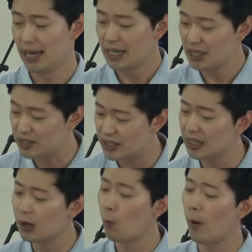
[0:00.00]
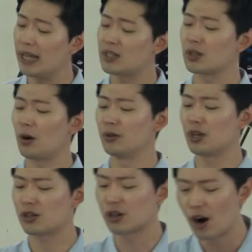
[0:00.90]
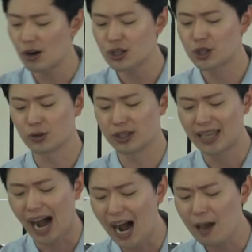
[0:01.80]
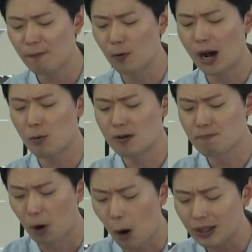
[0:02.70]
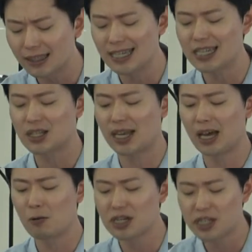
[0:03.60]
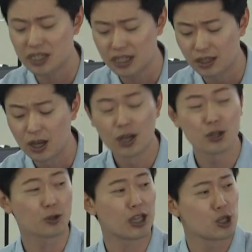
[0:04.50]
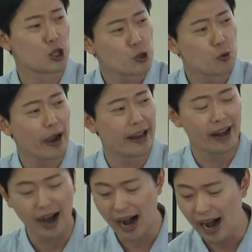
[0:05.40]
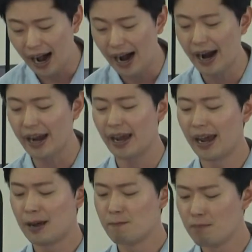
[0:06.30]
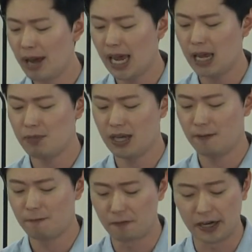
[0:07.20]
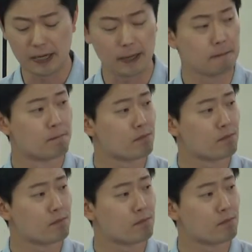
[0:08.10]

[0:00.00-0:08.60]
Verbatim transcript: He still went on the cross to die for our brokenness and our sin so that you and I may be free.